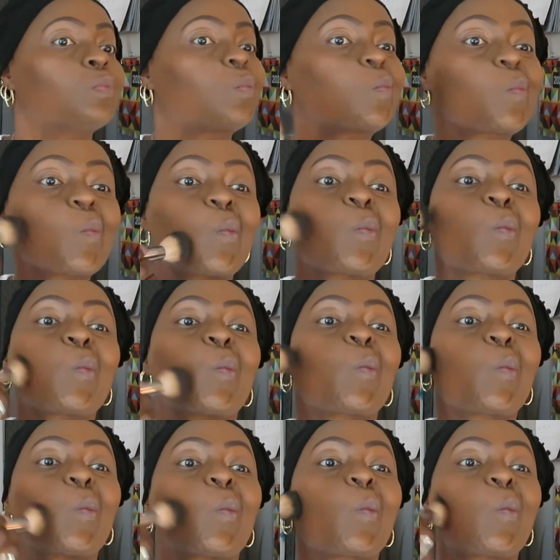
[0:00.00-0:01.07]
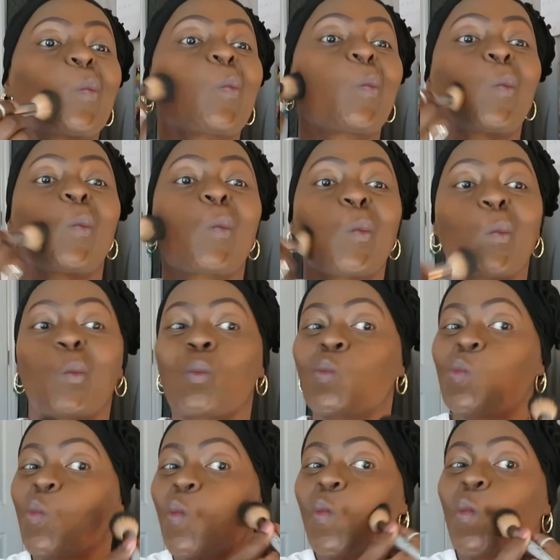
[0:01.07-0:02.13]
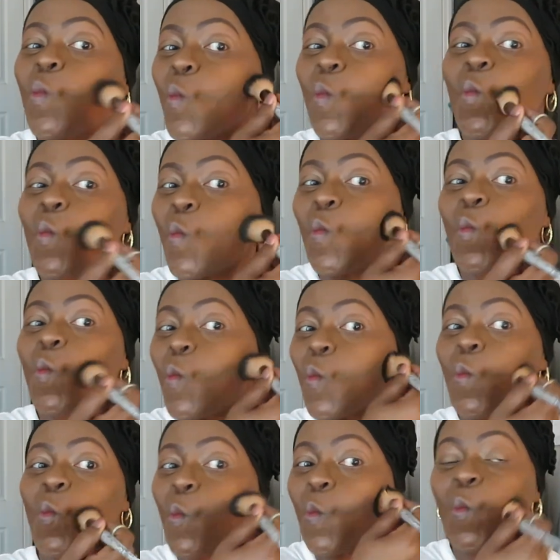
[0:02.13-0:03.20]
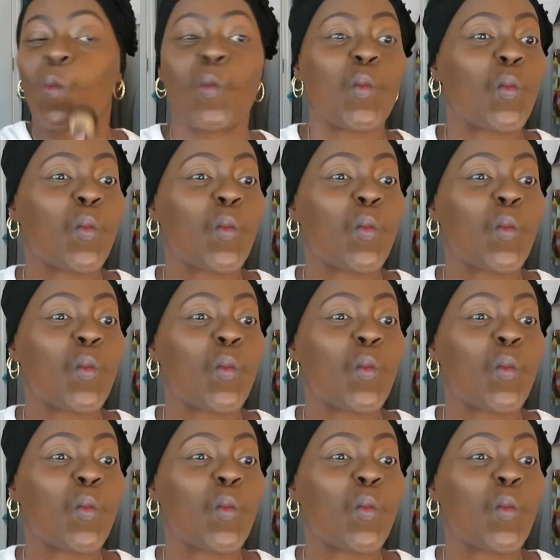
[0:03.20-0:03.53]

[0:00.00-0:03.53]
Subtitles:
(silence)